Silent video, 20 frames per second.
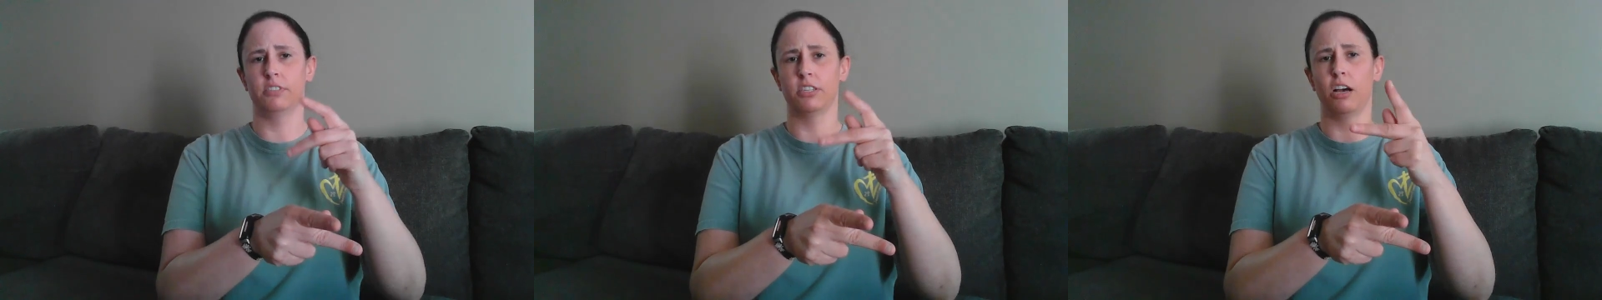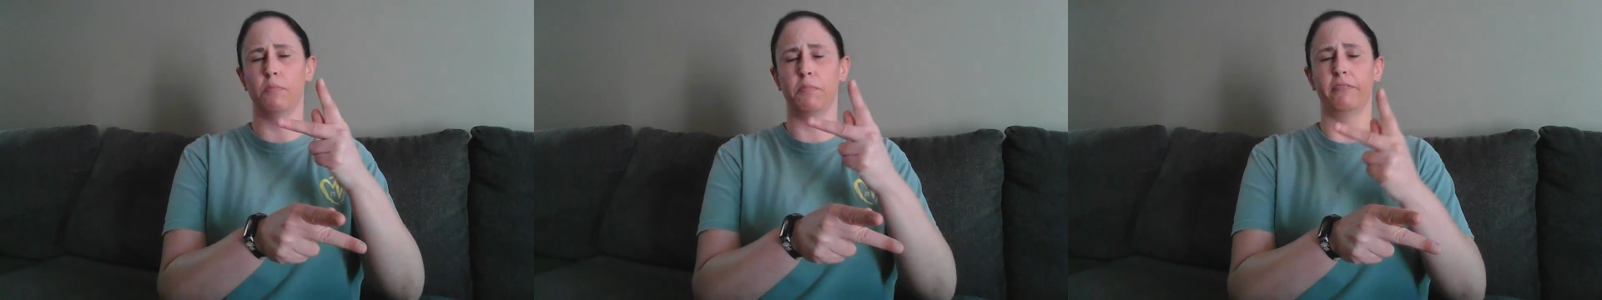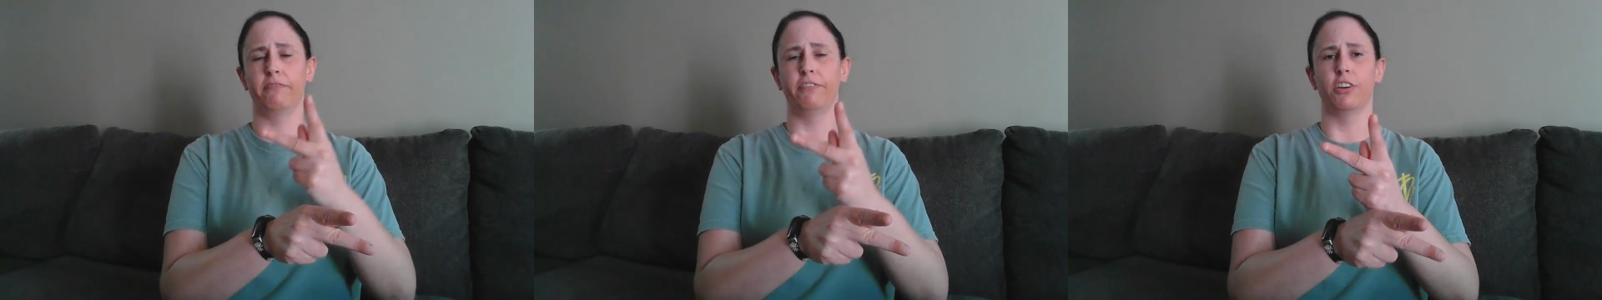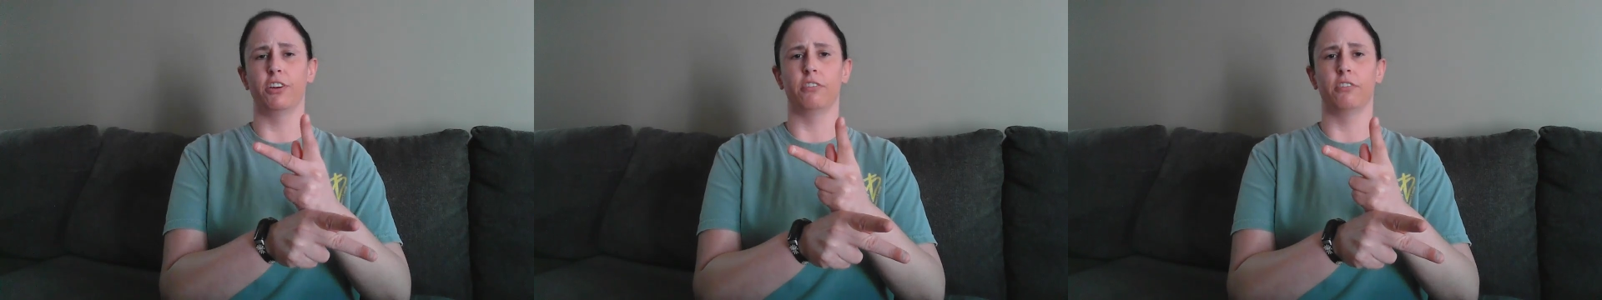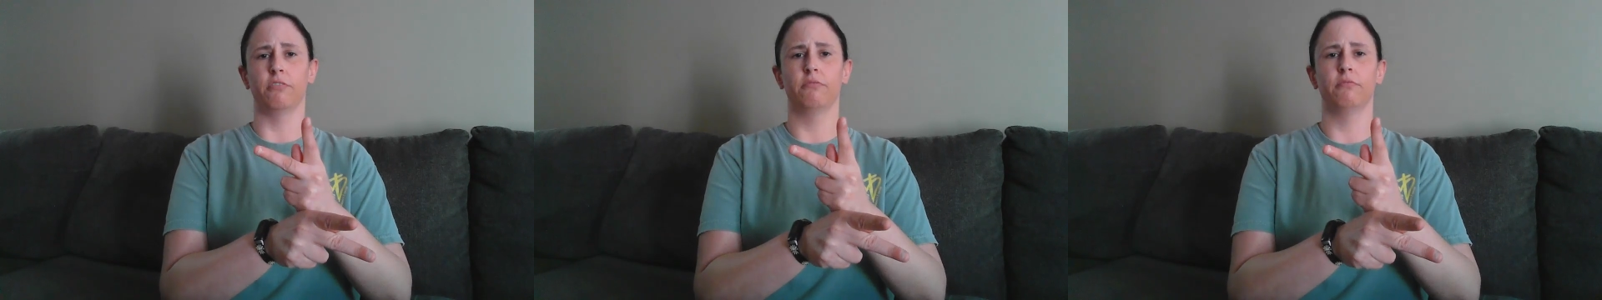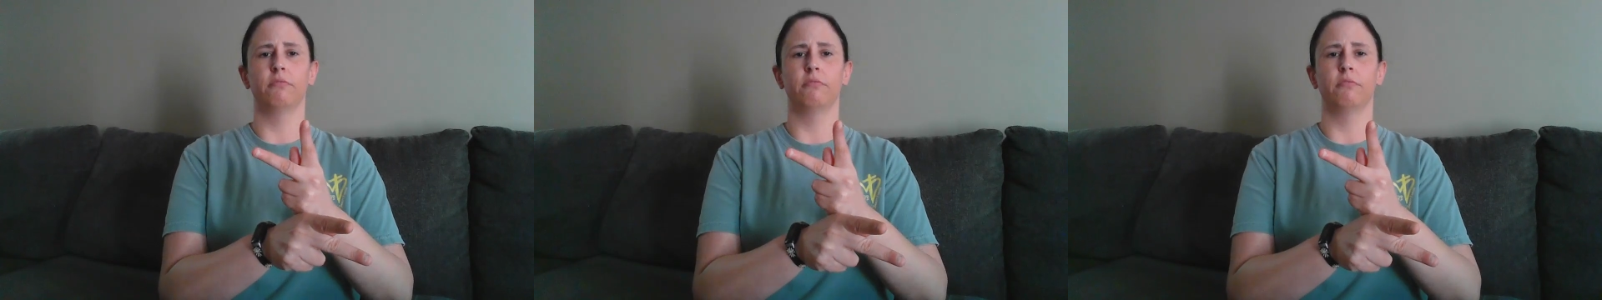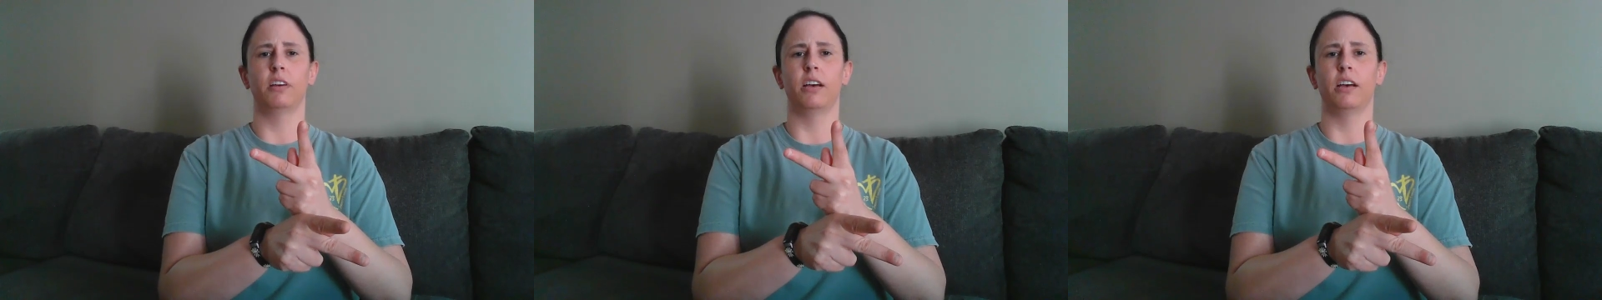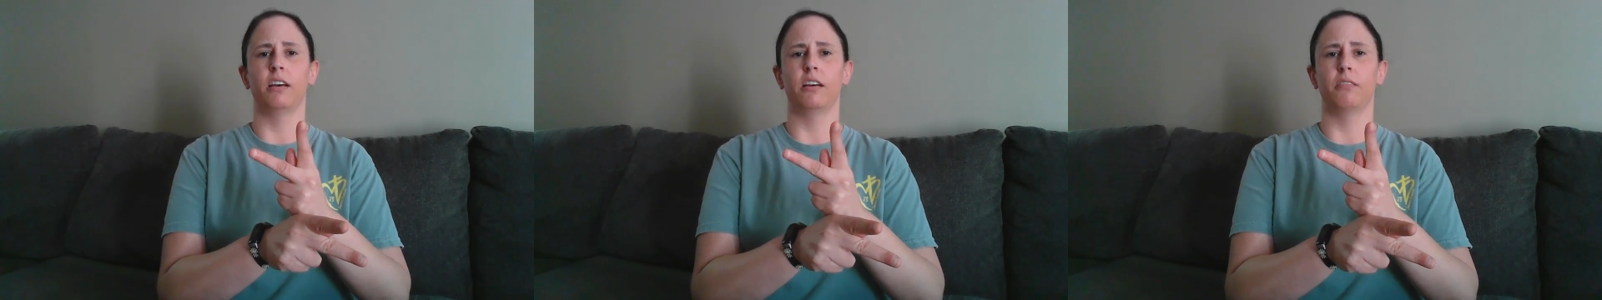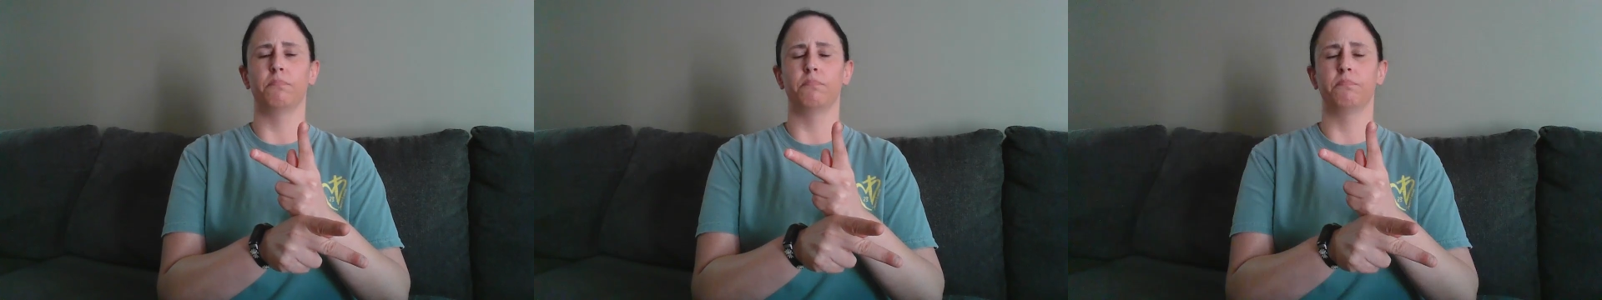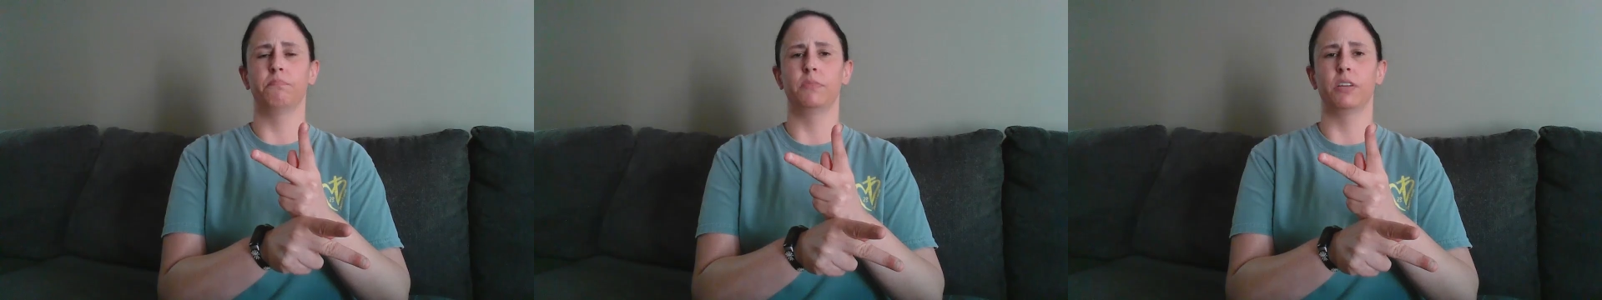top of your
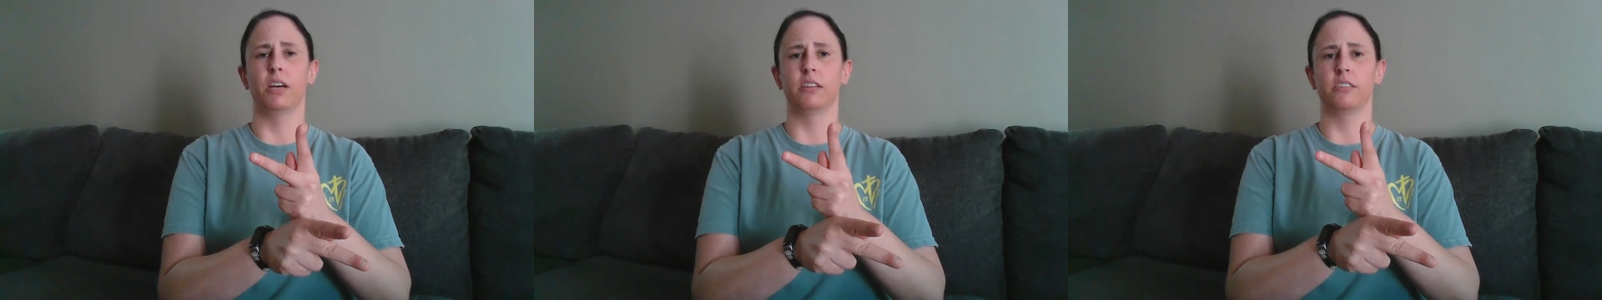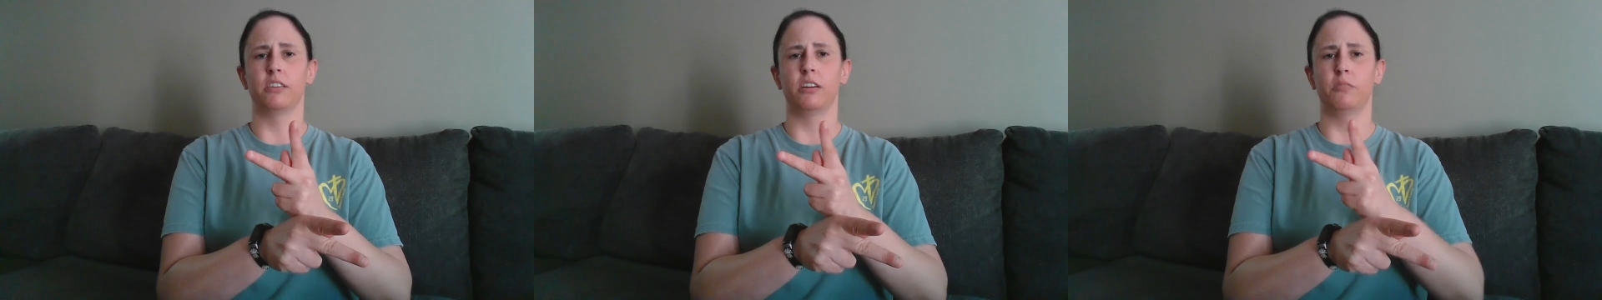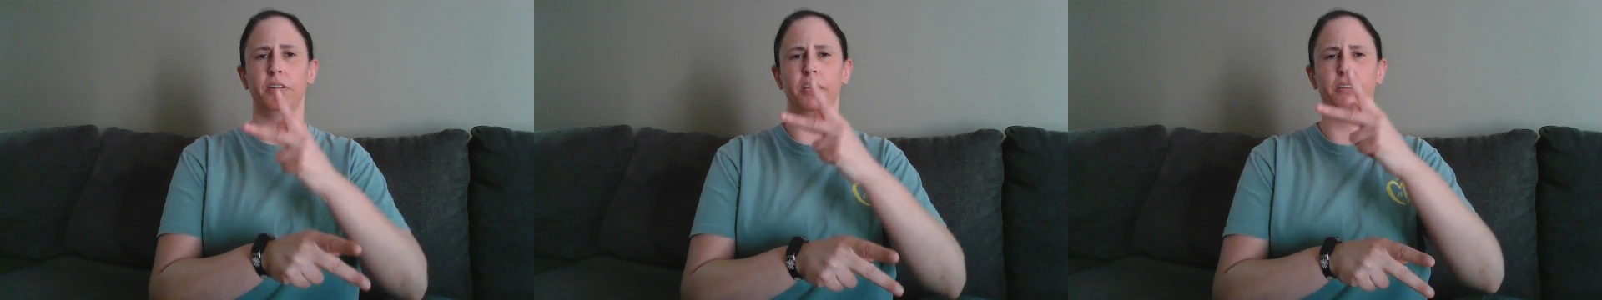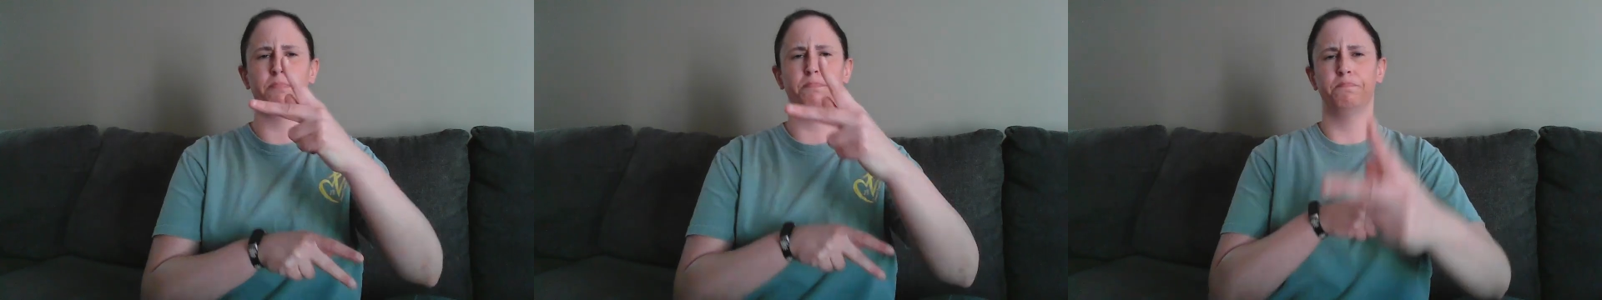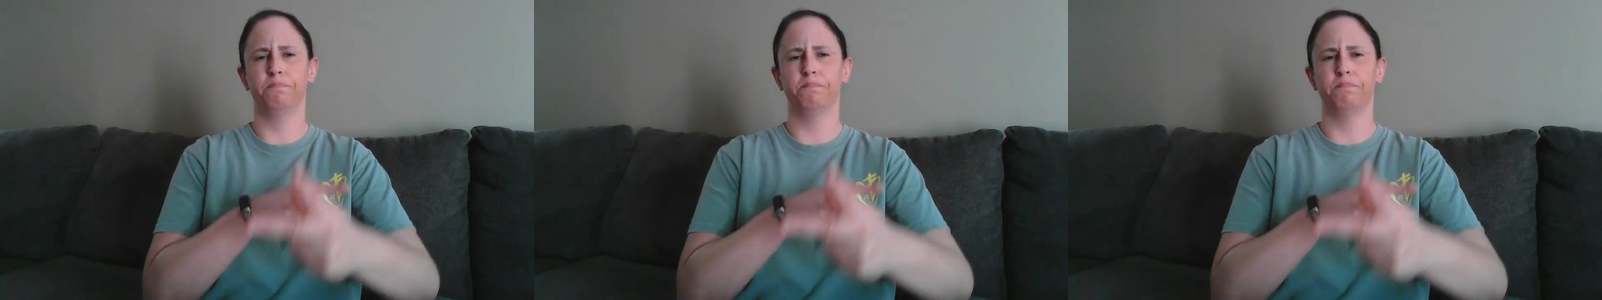non-dominant.